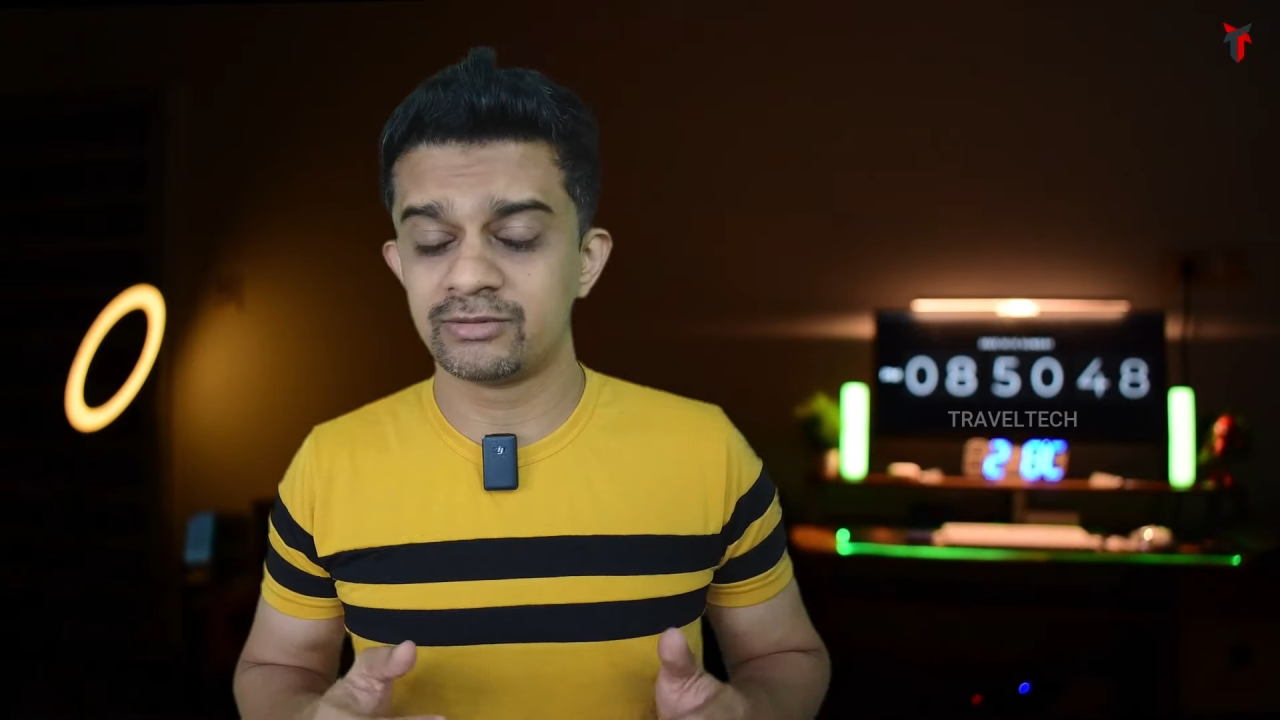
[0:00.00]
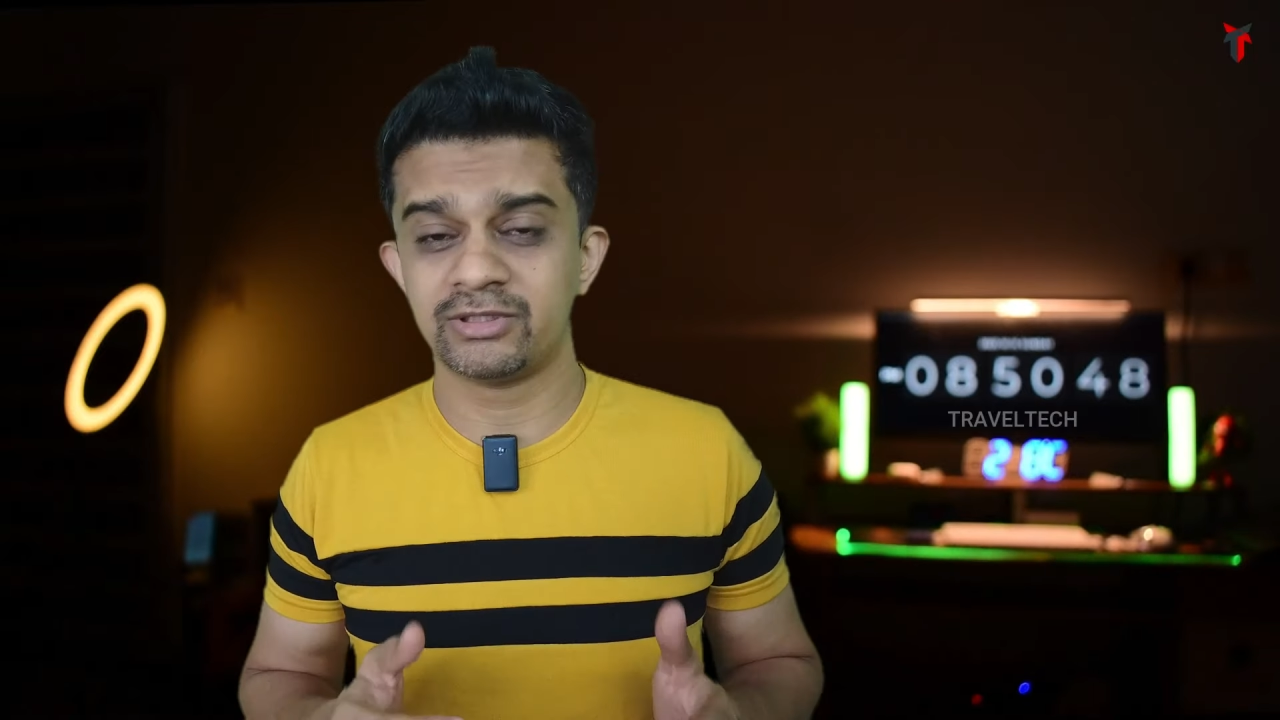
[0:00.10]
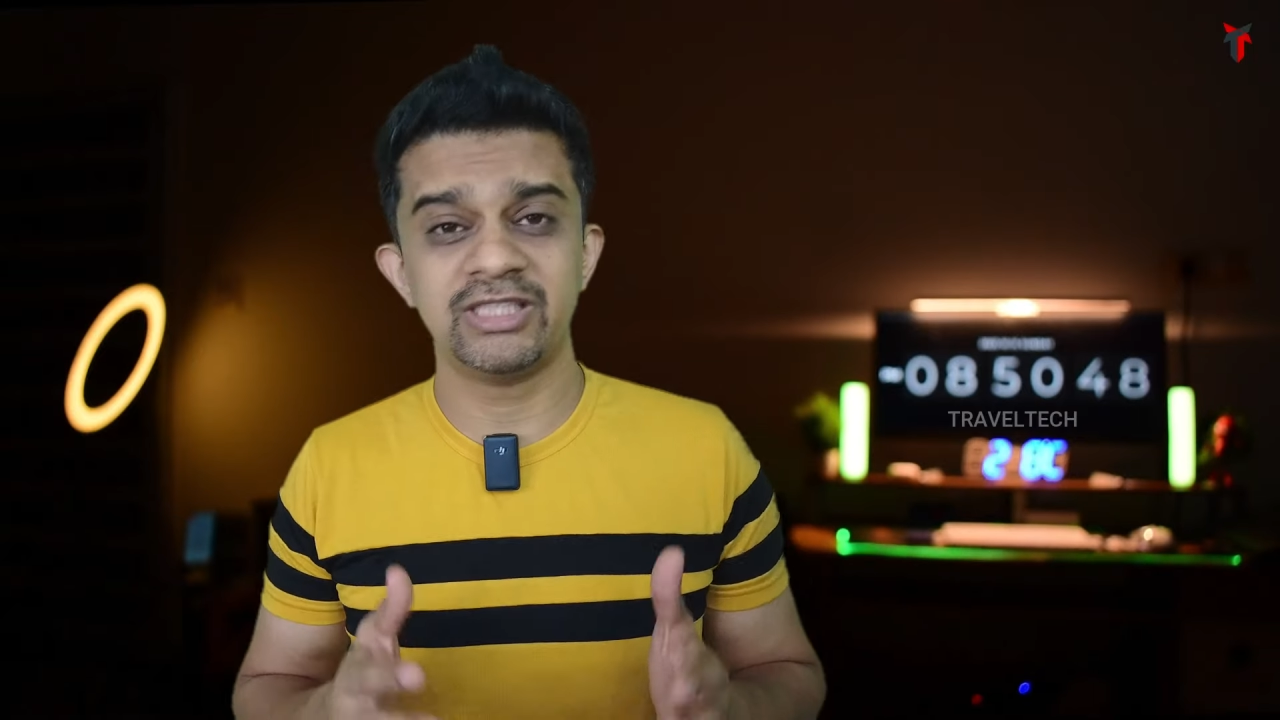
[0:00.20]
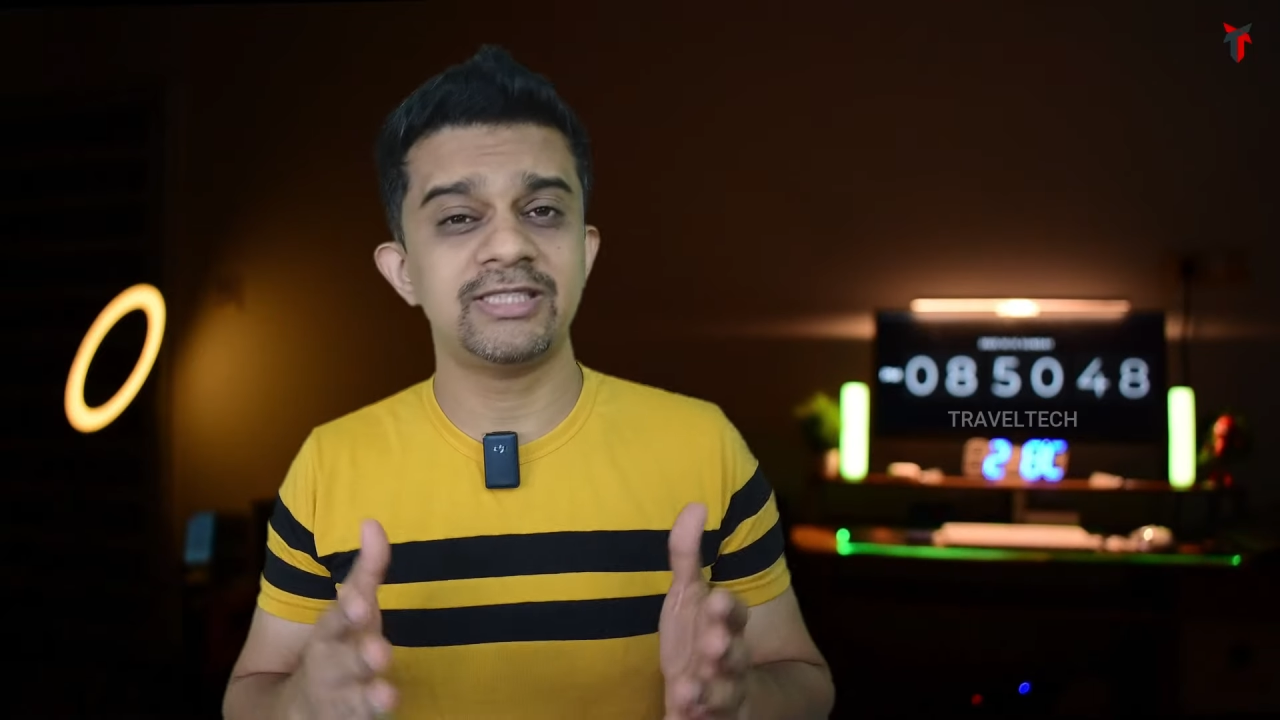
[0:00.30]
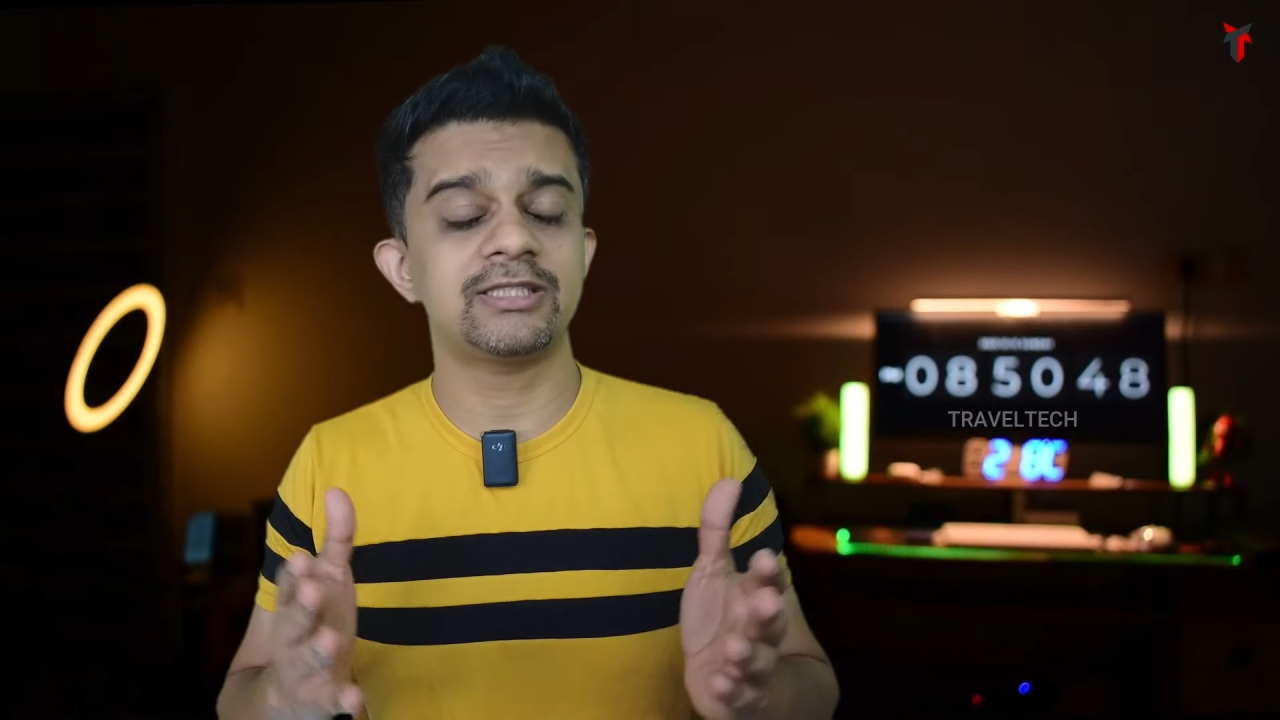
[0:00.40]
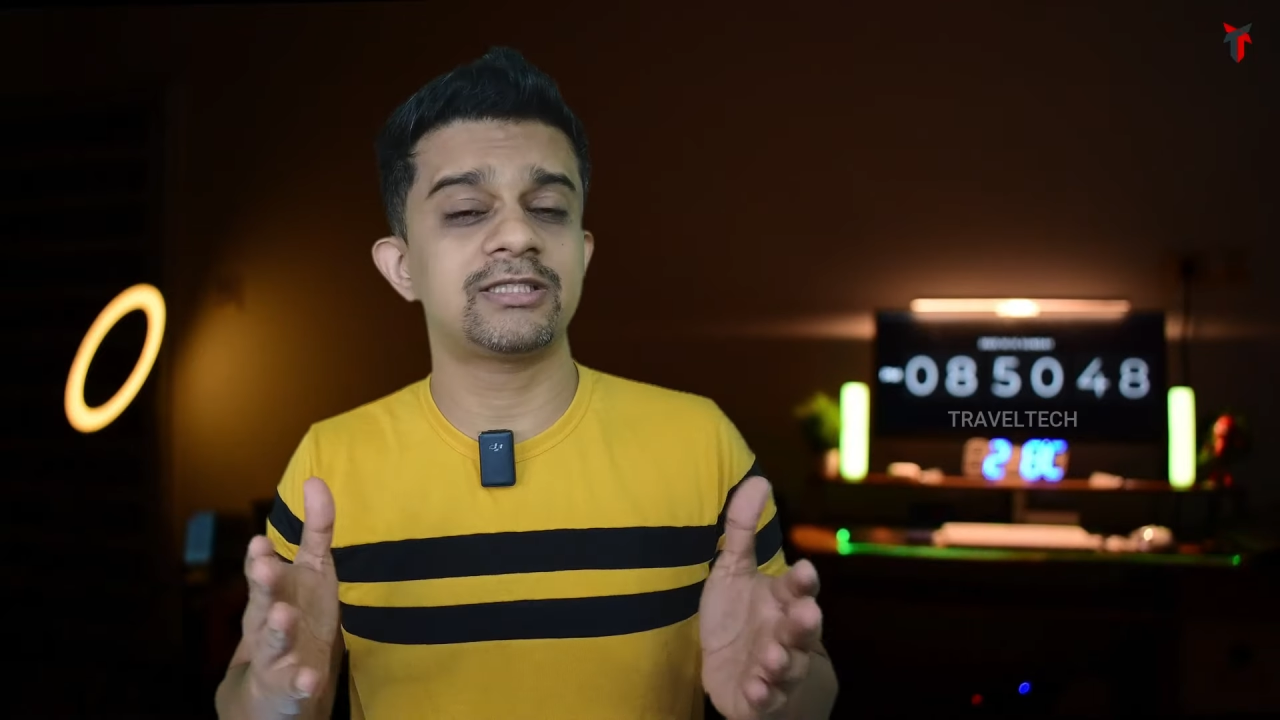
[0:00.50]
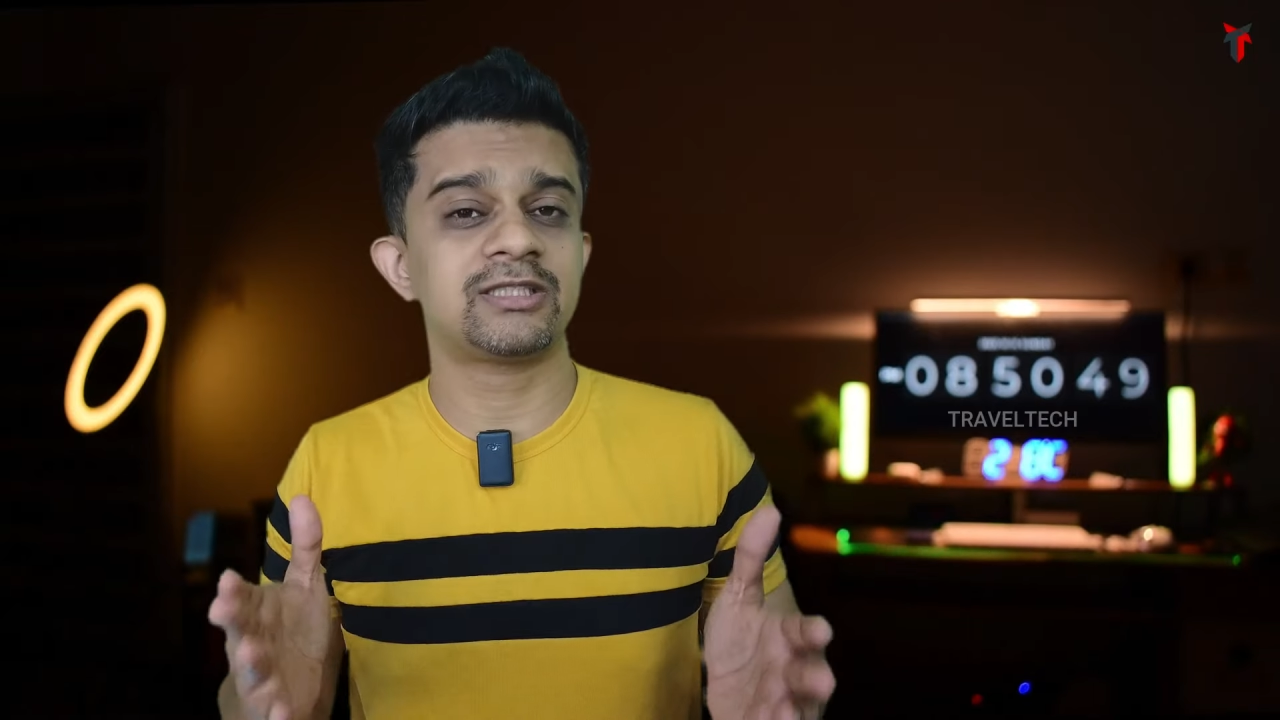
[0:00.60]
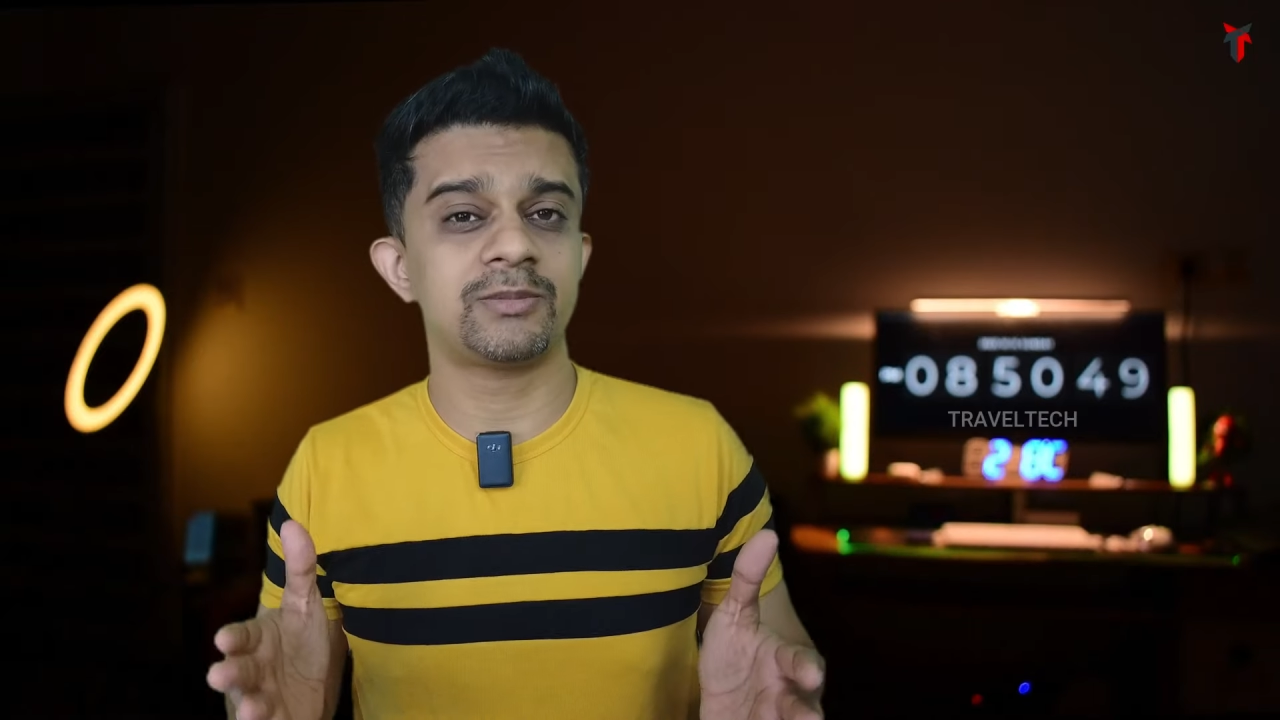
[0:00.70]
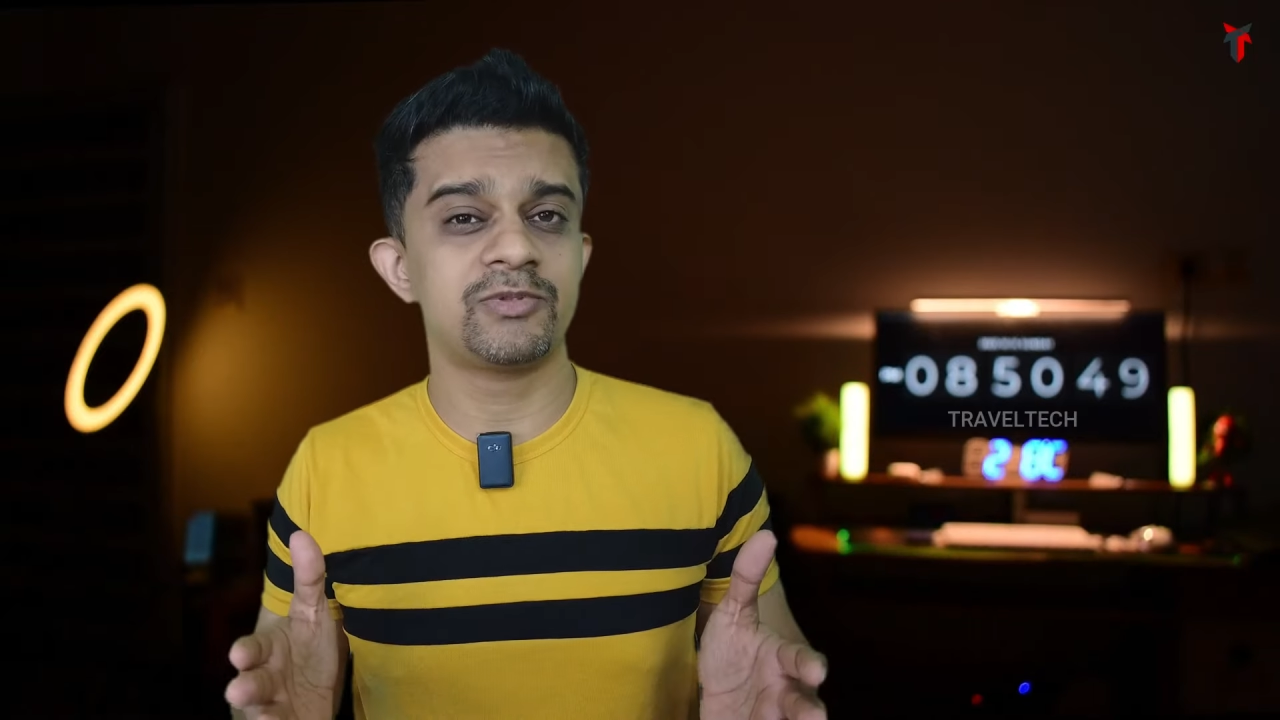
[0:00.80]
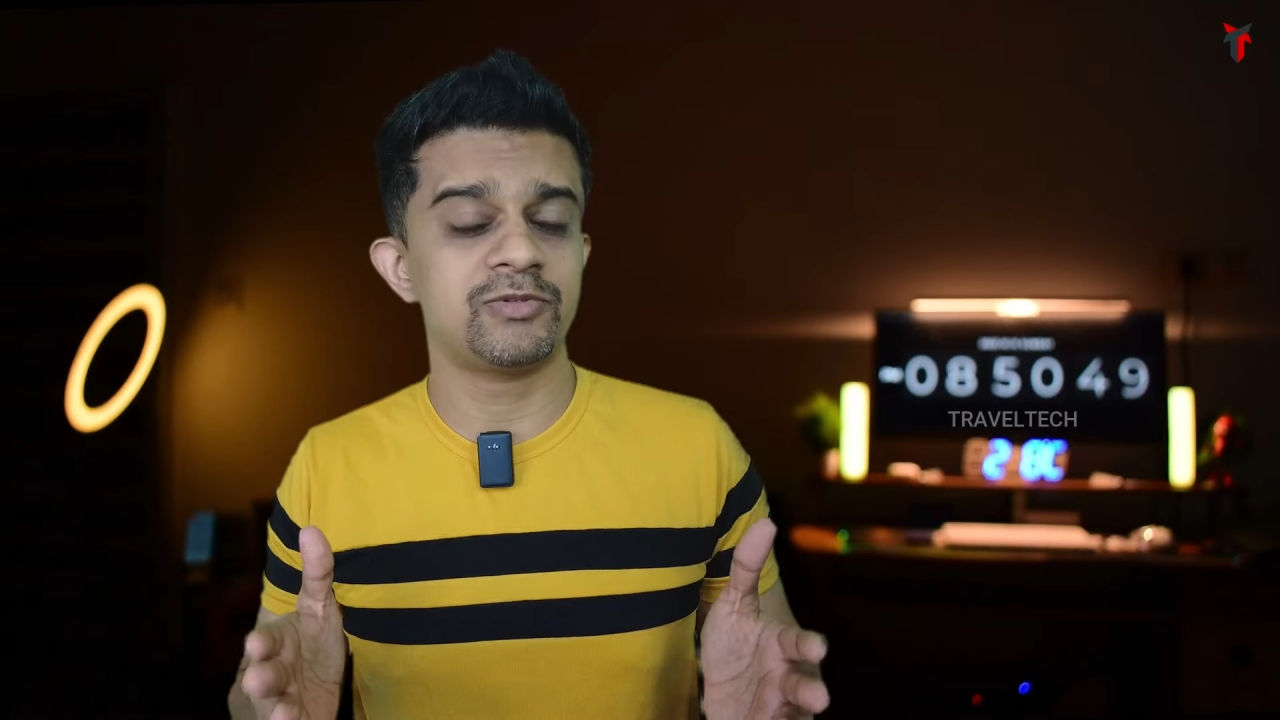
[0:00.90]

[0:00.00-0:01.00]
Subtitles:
So these are the steps